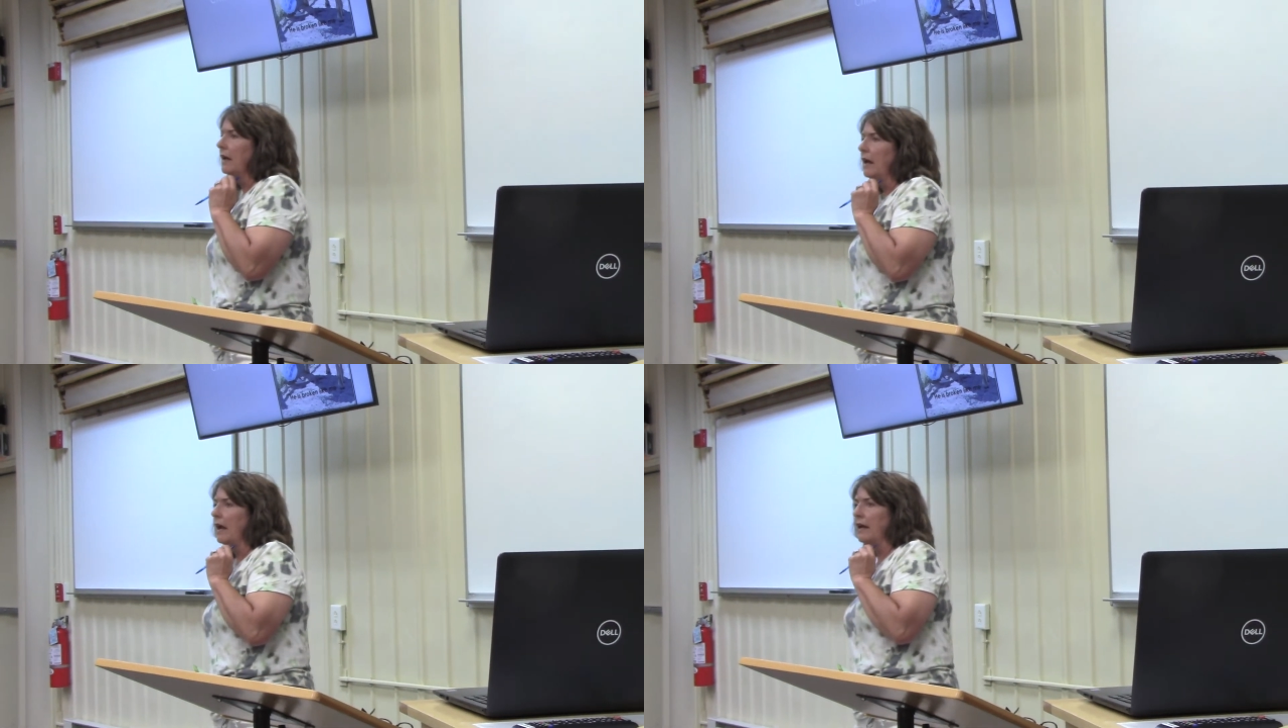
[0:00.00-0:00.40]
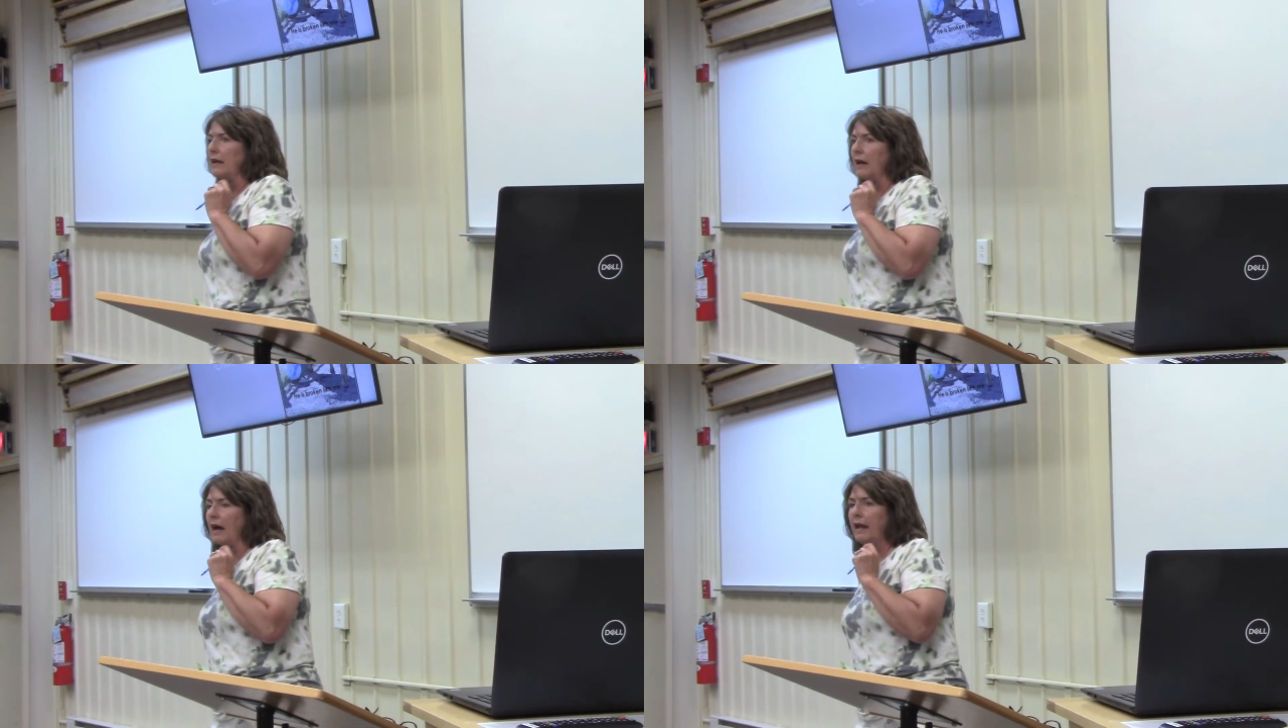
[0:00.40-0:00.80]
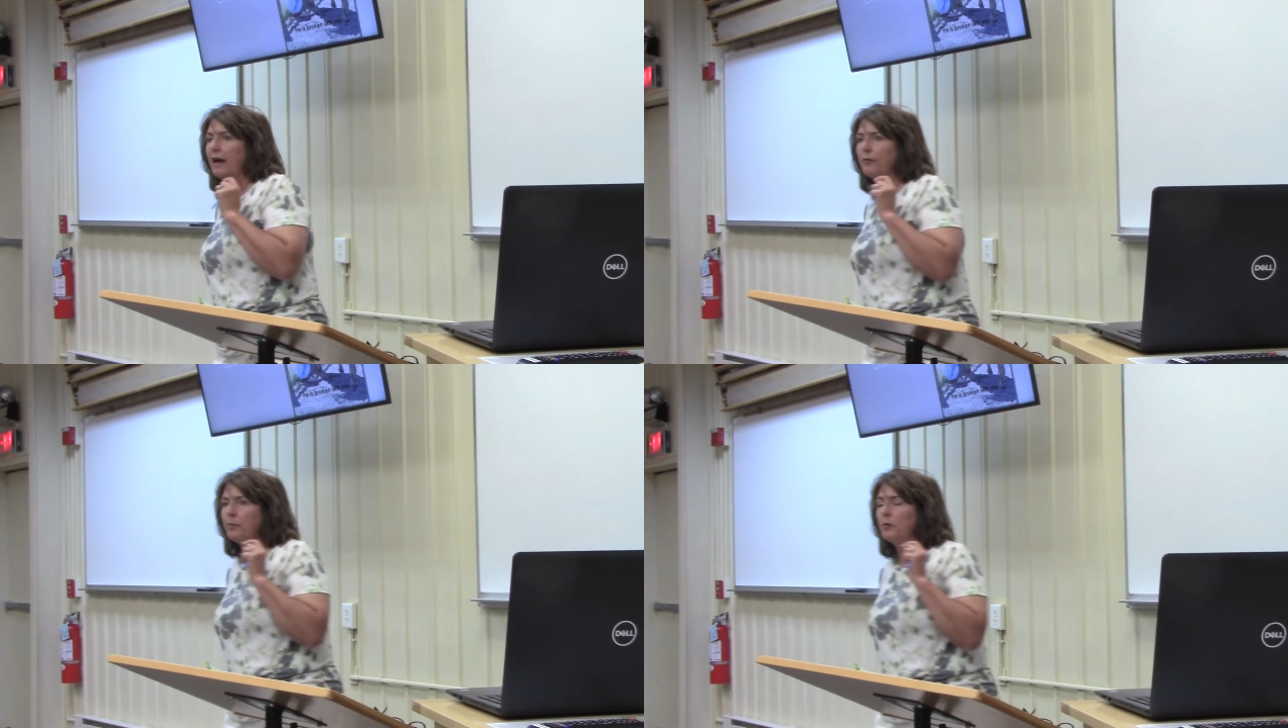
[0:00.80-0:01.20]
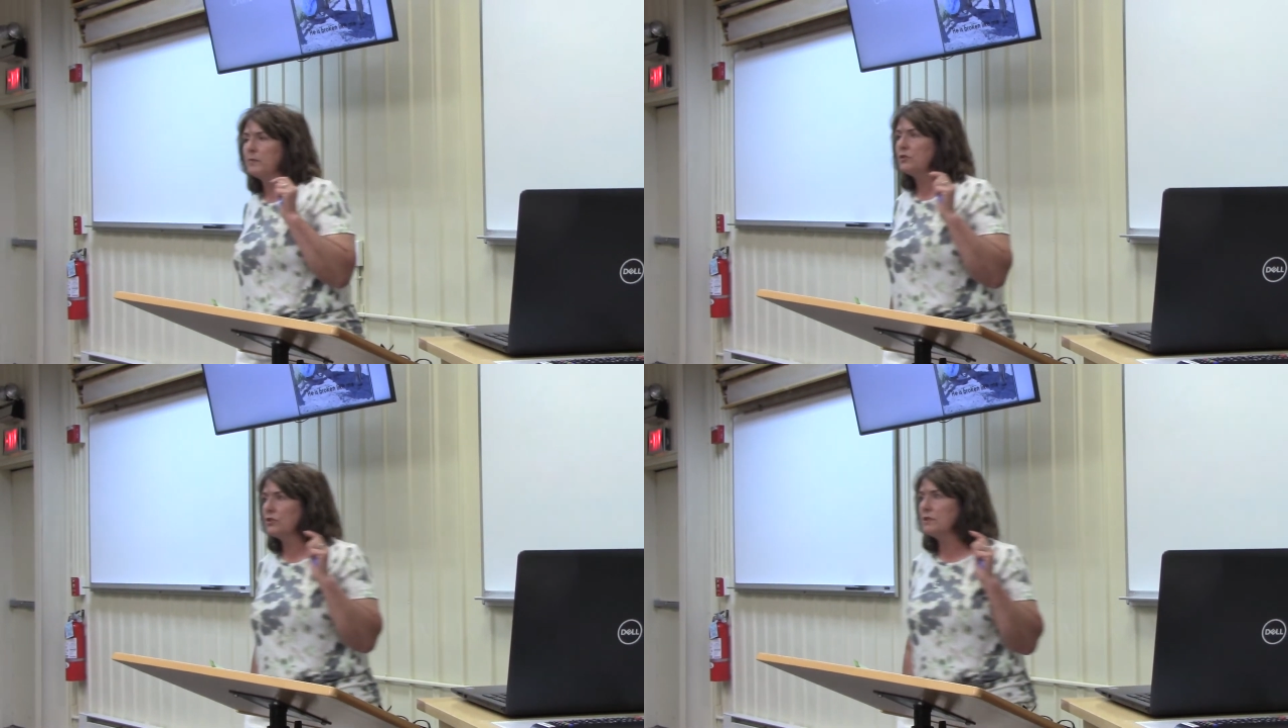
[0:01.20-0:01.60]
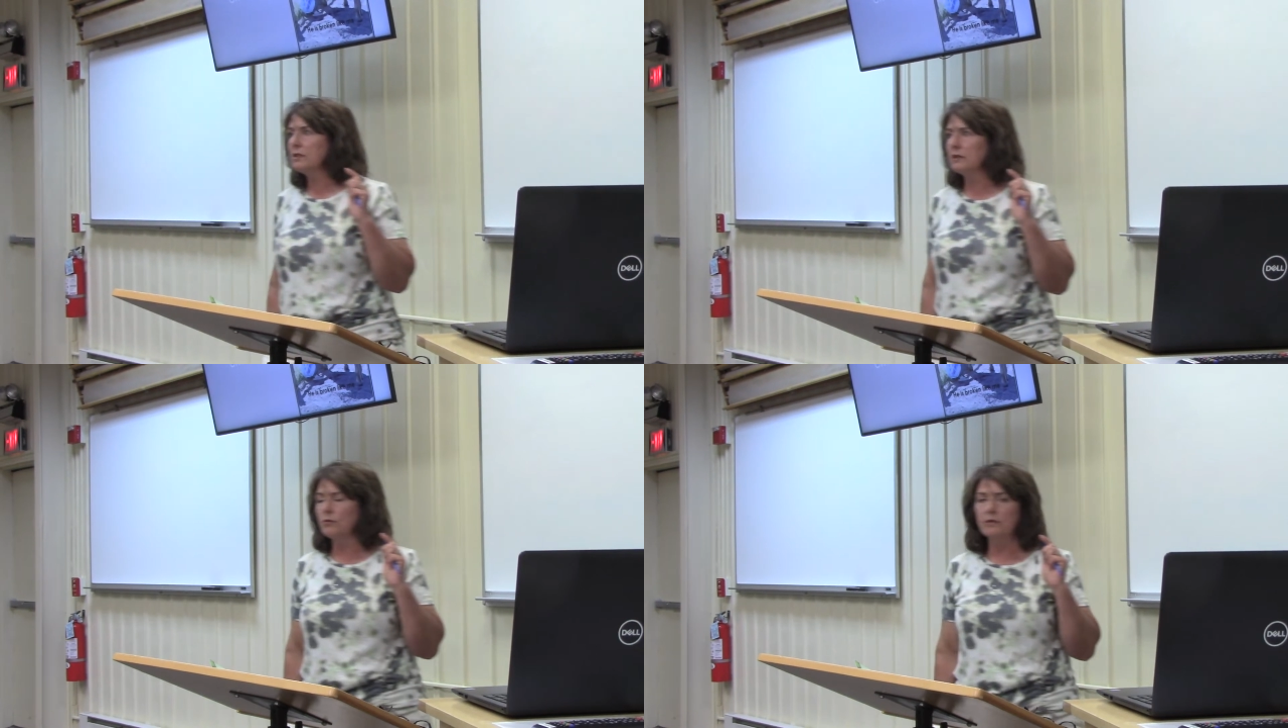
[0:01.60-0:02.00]
And I have permission to
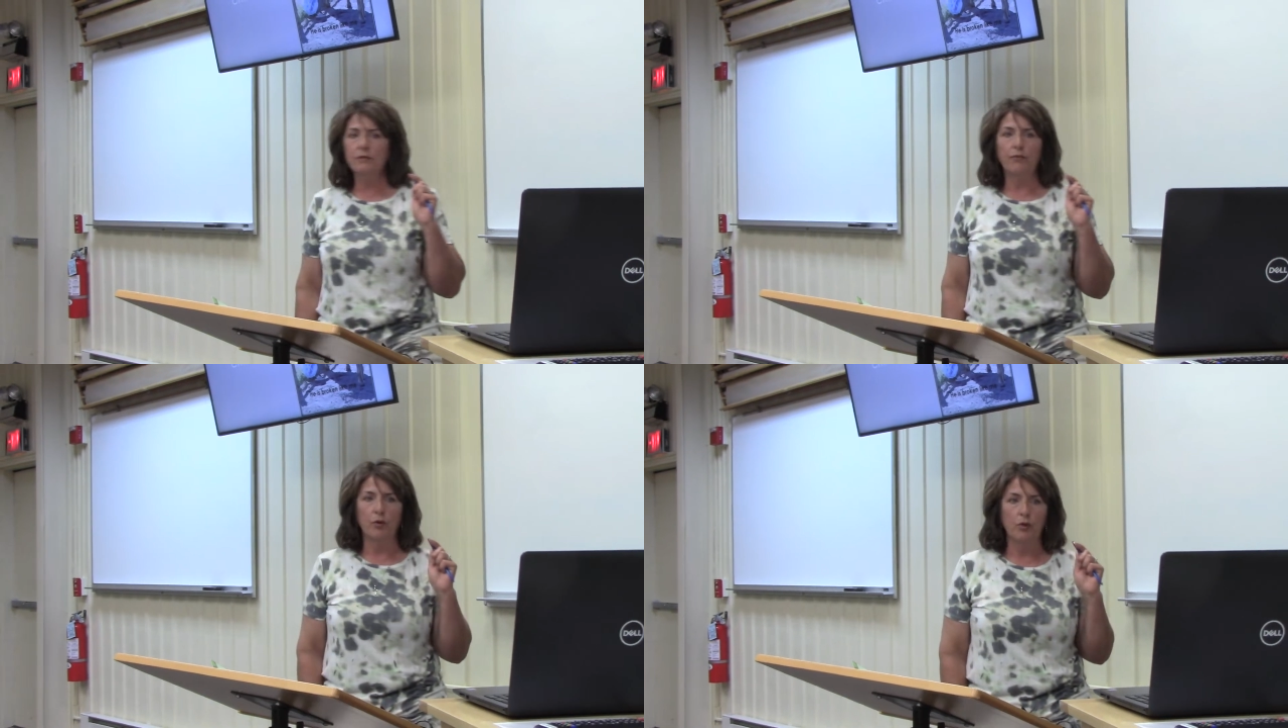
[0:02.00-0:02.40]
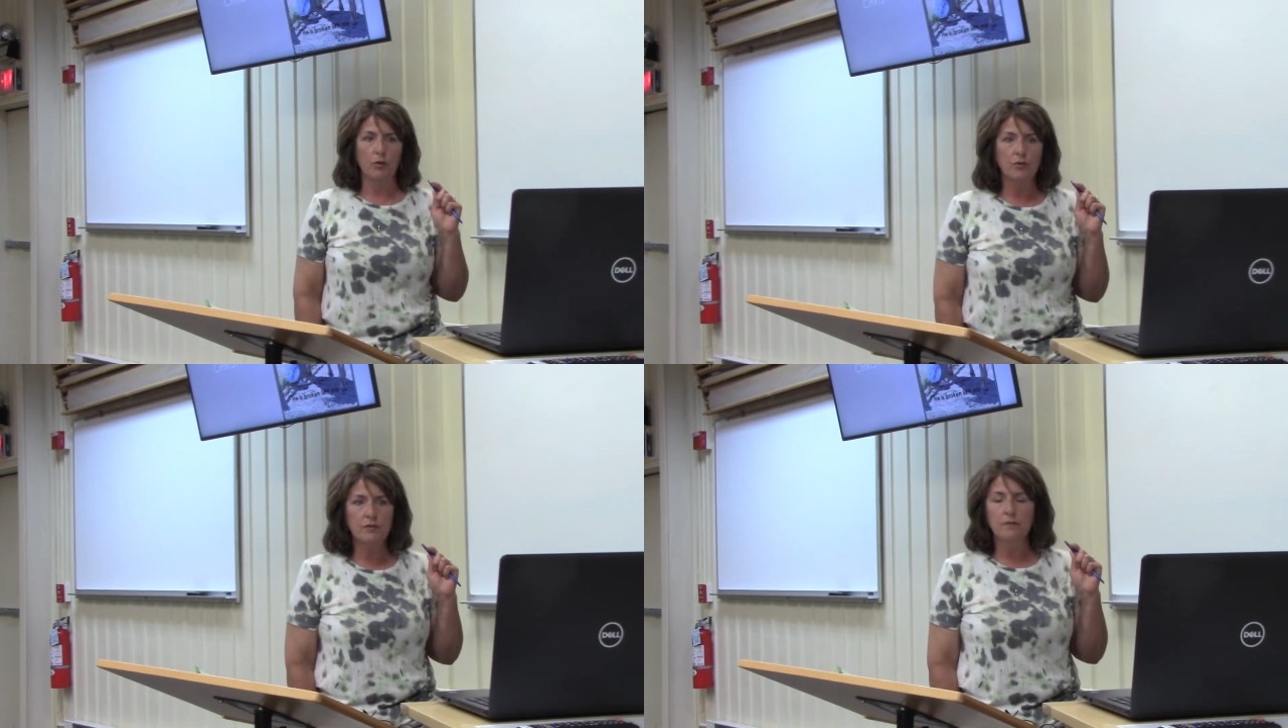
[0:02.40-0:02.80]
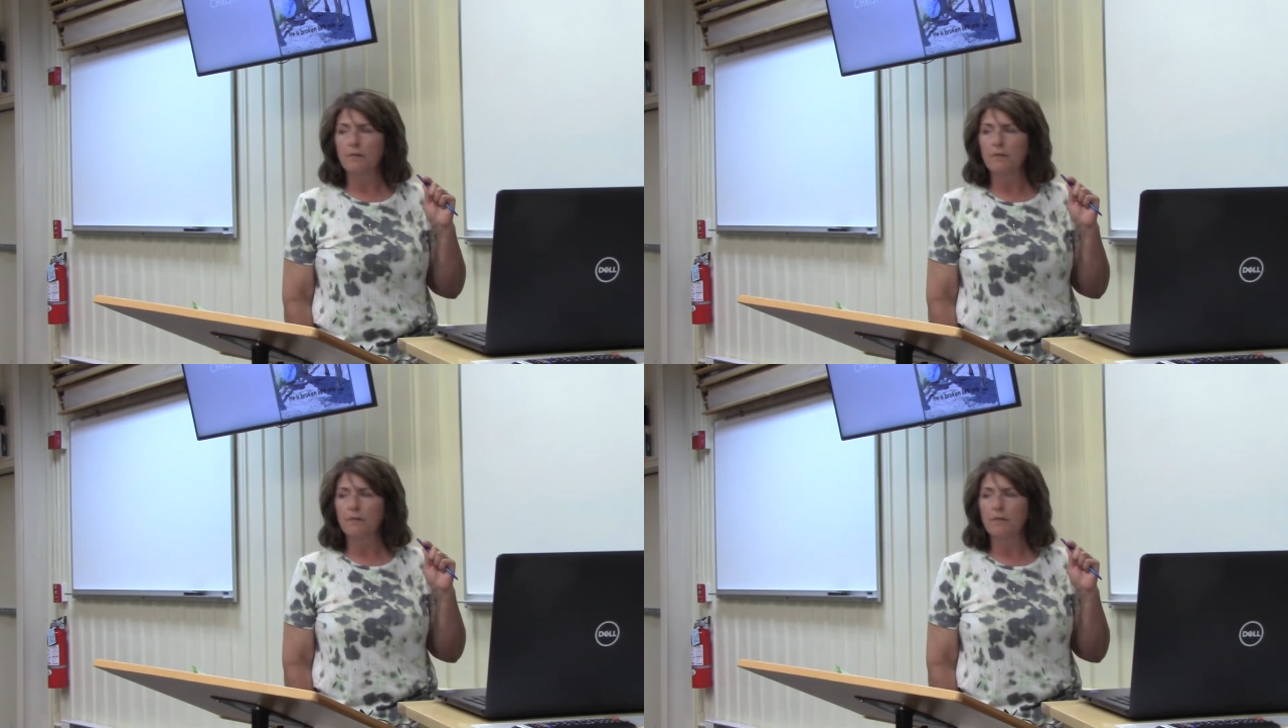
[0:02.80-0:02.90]
use photos.